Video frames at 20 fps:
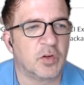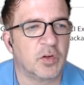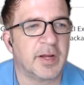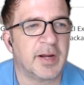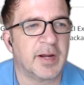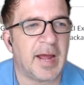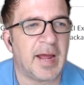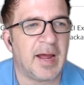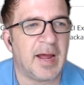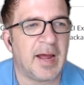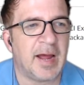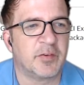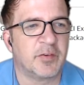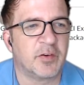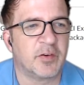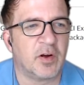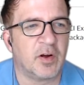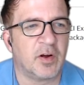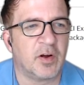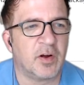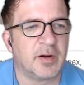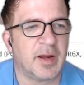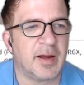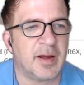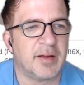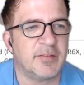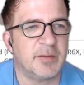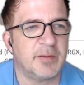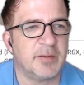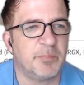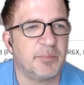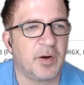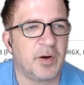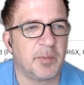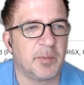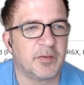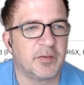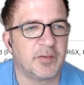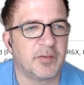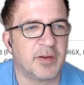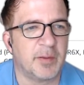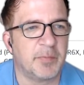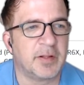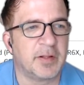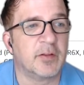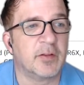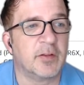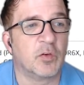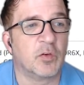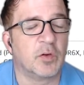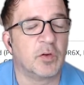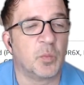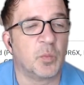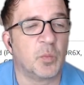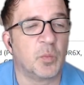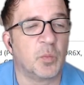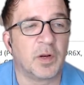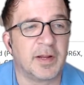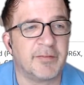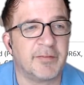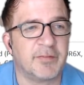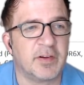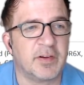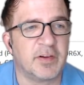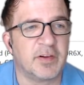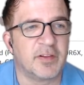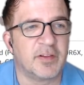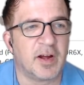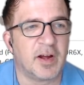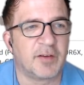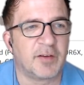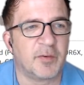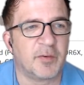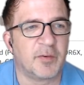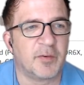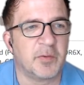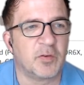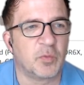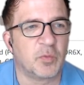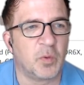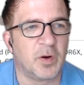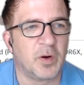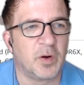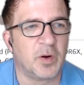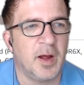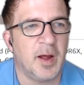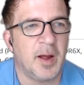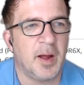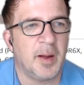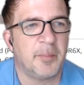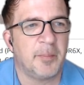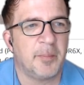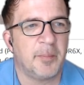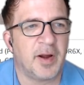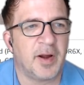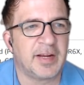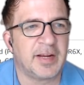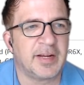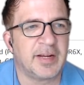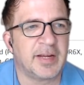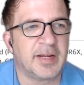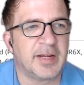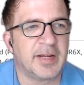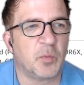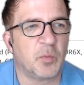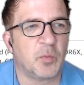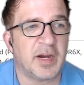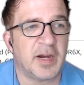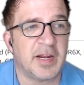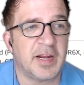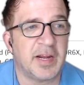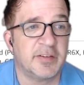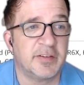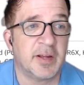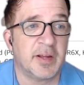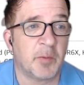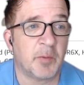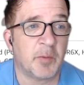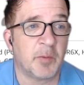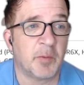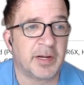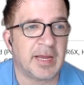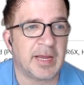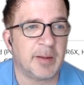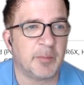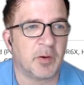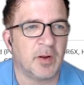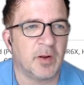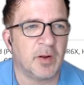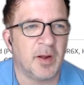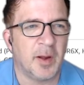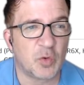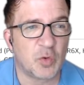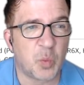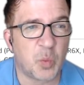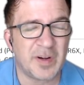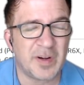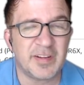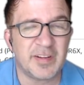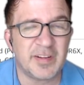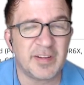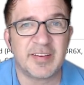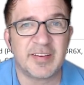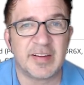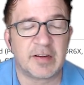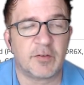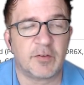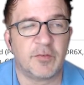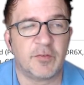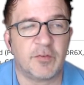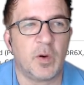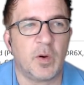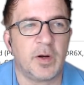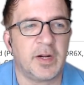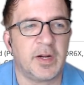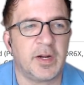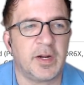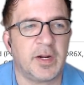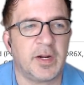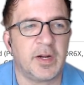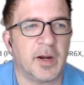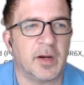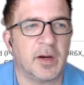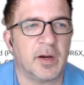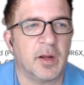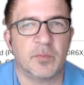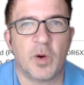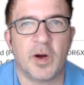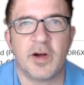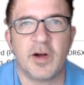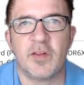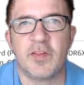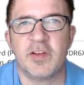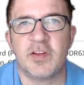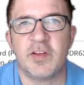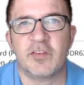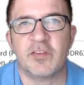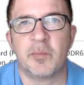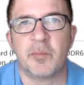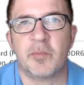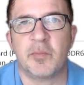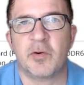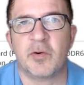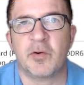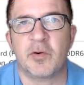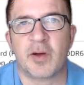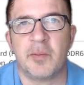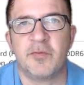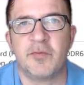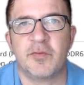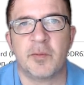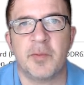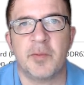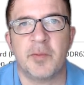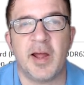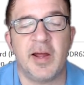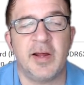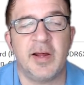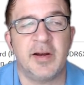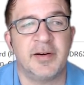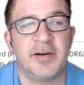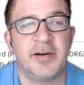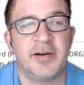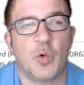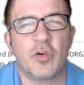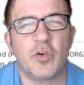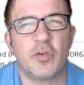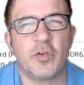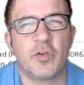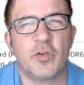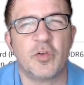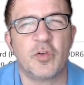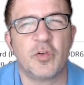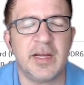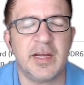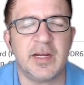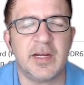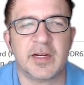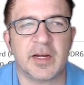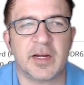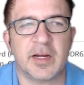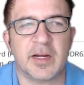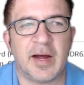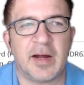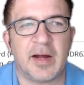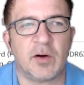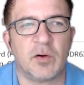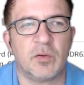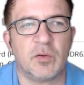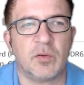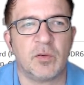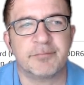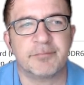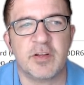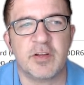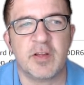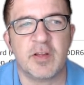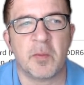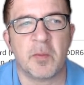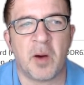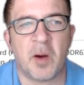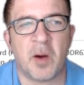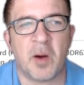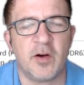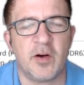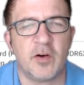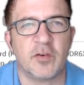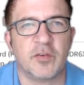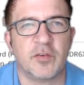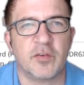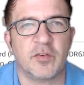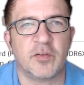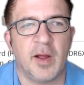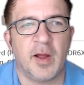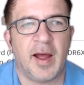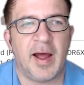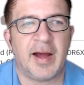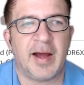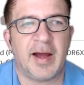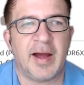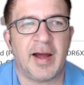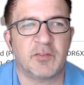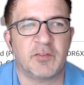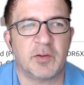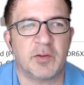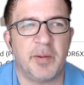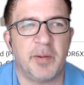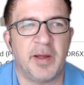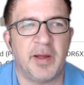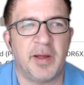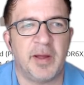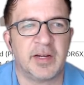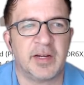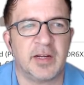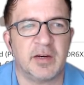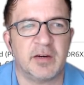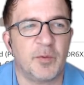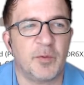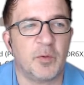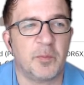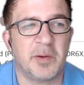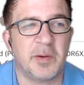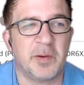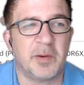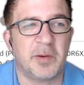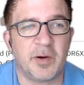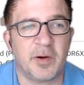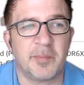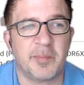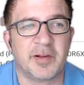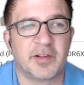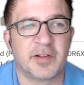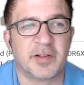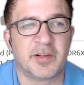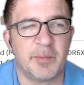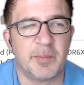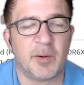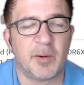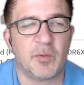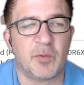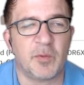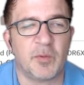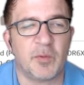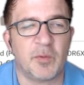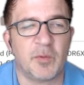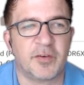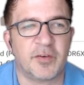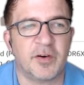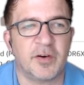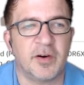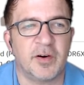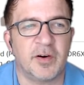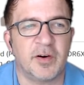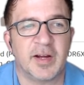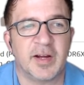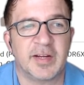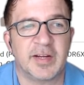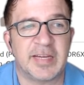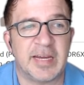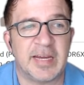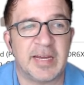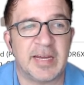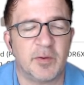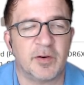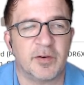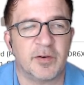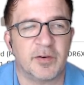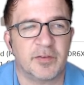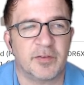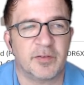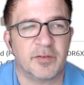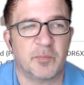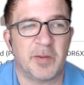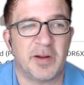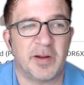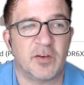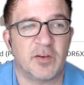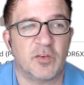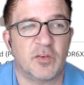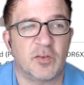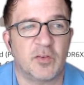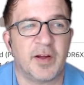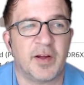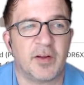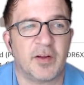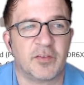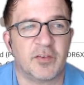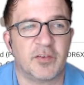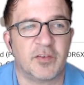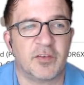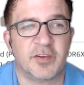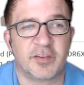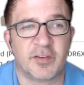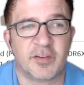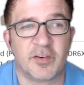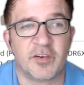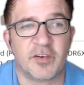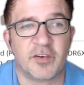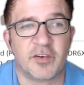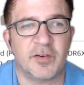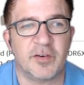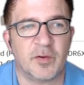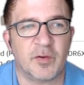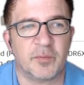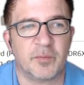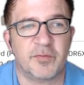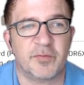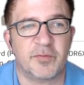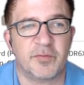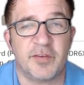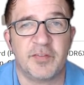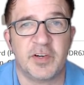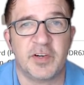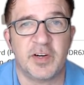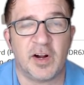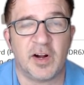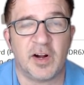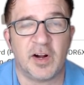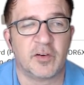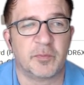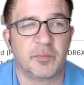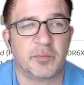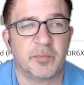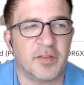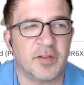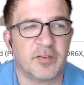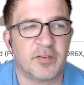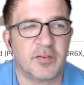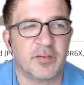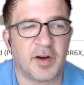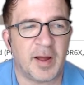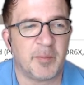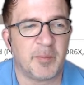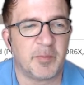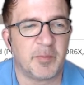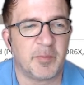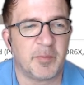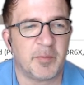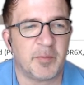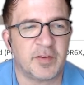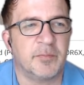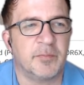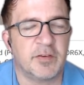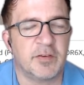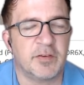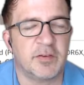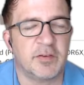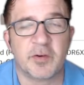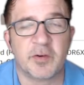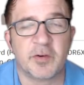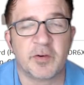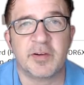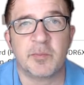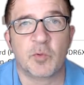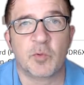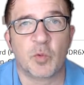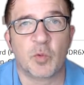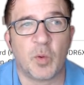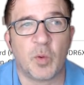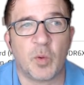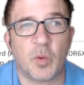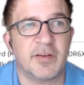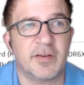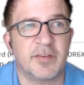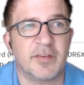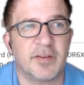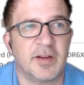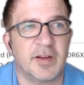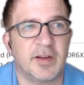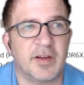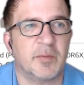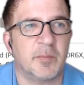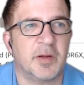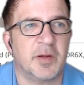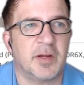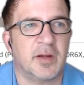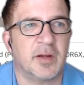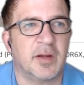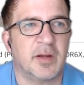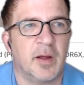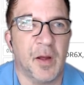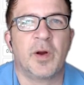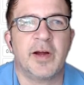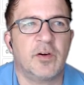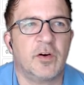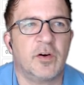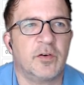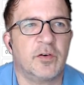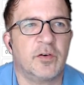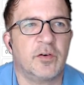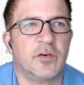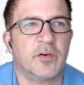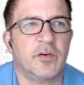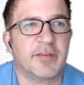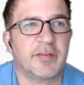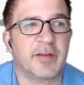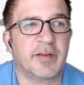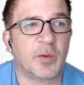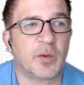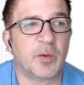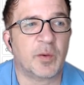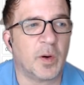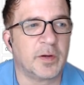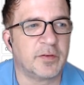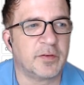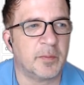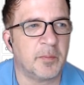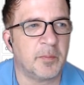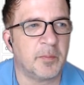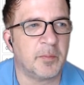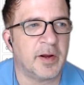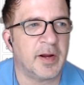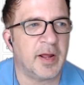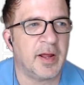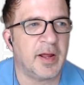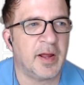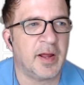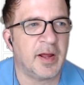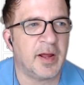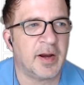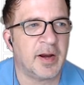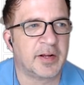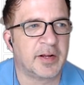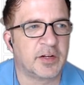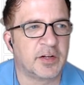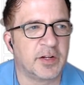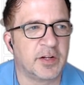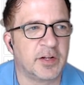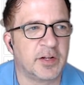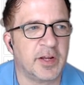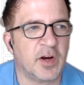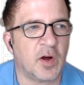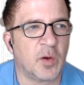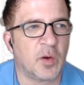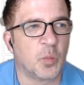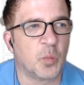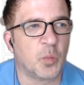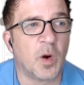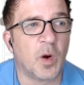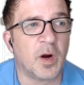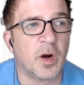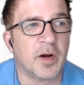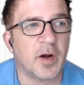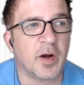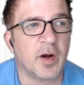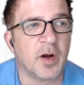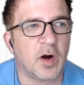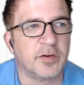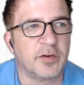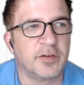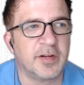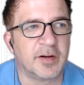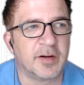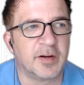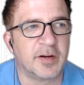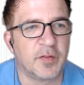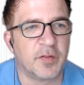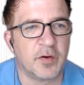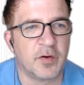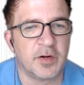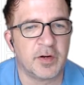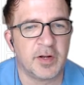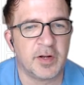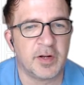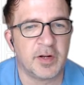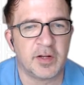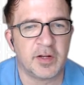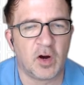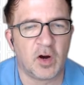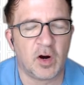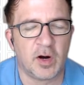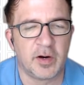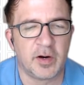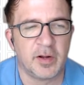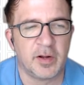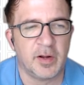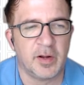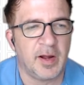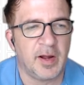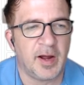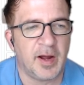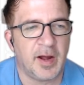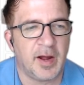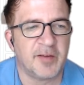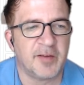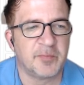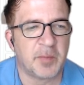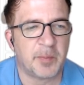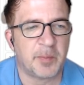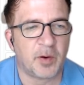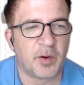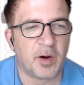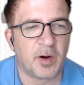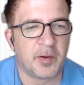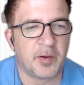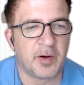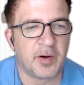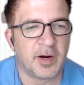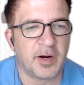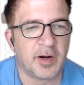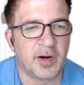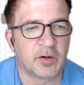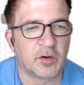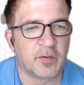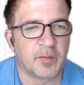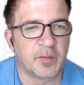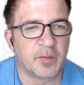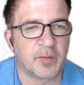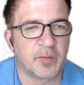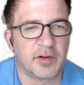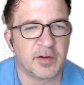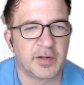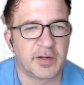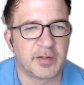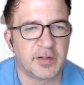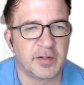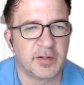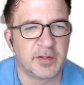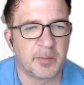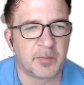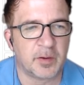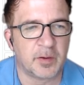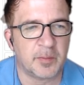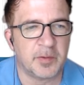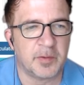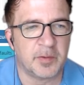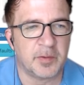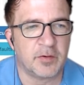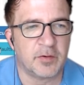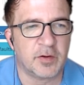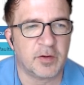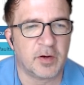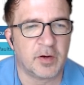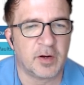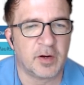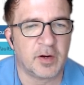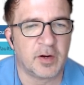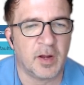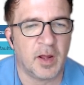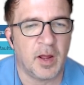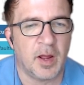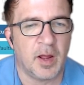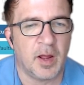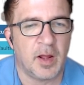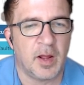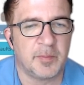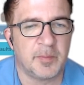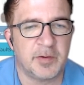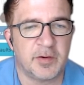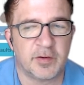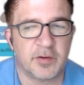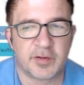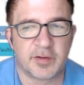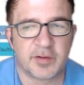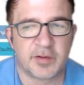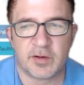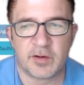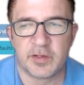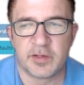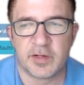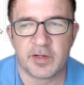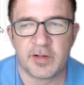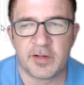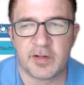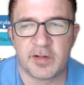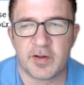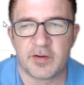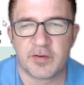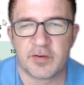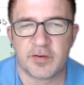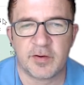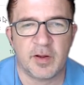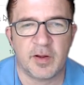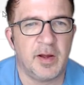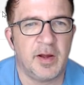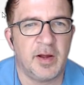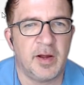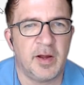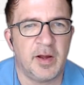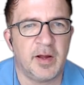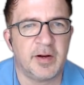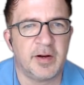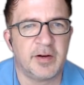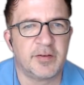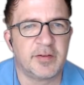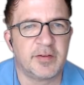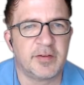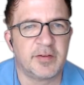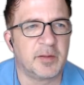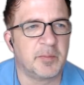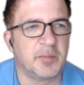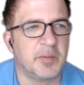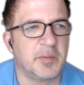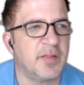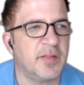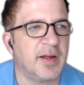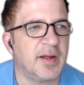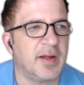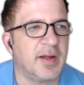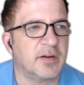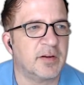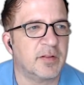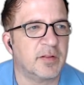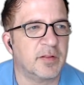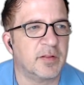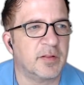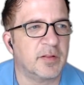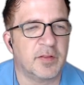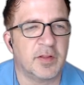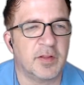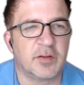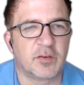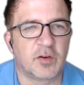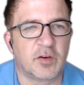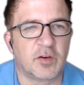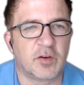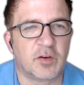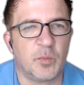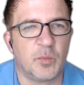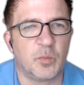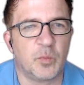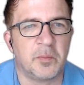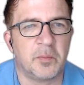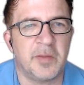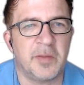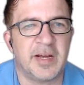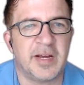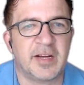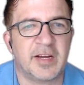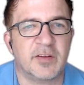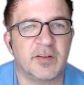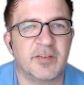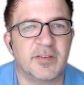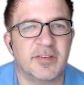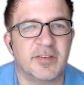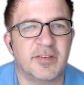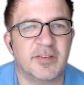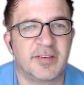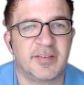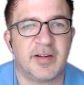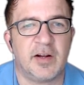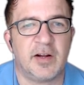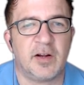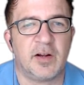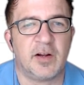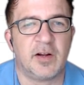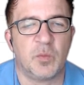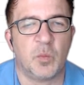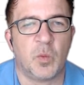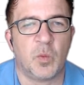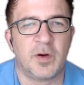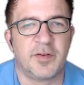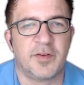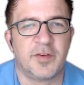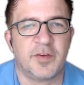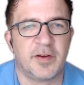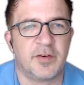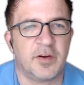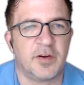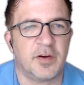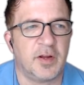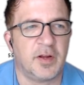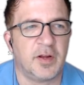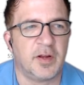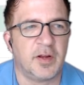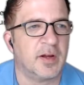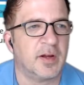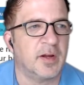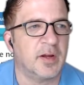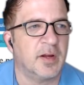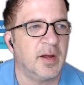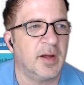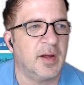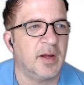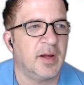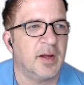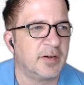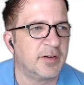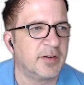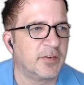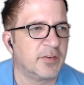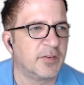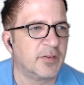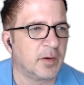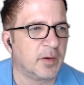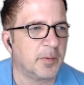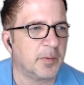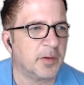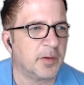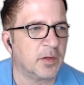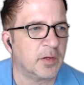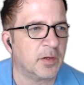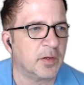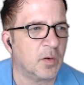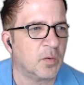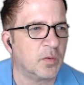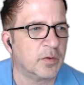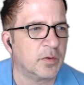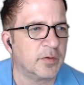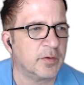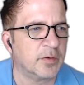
Looking at Amazon, I see pretty much the same thing. There's only one left in stock from this one, but I can get it with an HDMI cable. 26.49. Where do these numbers come from and who's paying it? I don't see the miners actively paying it. It would be a pretty big leap, I would think, for gamer to spend $2,650 this on Amazon. These numbers seem quite insane to me. When I turn to sites like WhatToMine and I click in on one RTX 3080 card, I have my primary algorithm selected I'm going to be interested in. Let me just calculate this. And it's telling me that this card will make $6.01 a day. Actually, it's a little bit low.